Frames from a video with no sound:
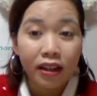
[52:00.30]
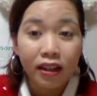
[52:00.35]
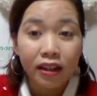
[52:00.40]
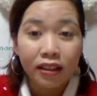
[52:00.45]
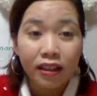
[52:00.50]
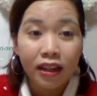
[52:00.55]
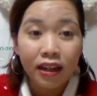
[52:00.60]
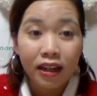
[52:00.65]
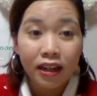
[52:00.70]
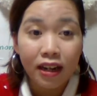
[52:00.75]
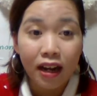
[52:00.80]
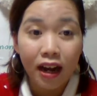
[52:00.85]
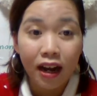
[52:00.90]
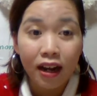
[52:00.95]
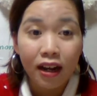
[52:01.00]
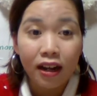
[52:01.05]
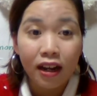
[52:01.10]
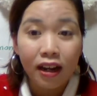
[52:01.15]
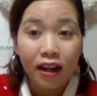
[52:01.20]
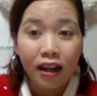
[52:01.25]
Talaga?
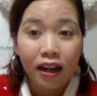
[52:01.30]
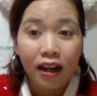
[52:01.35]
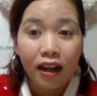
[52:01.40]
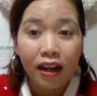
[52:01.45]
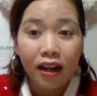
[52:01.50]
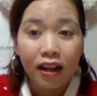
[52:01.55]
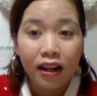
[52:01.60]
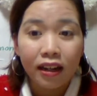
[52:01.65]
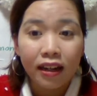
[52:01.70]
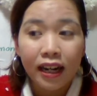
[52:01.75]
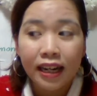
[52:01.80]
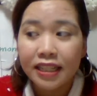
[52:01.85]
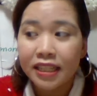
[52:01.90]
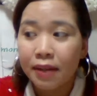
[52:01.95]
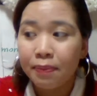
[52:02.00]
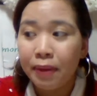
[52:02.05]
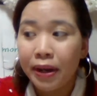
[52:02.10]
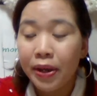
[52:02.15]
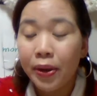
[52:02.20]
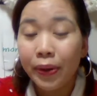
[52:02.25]
Guys,
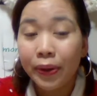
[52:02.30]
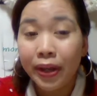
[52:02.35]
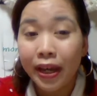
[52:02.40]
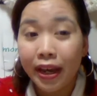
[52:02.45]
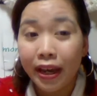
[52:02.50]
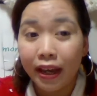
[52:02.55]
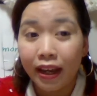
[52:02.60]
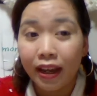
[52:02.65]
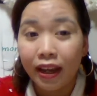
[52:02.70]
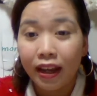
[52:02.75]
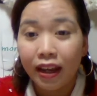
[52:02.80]
am I okay?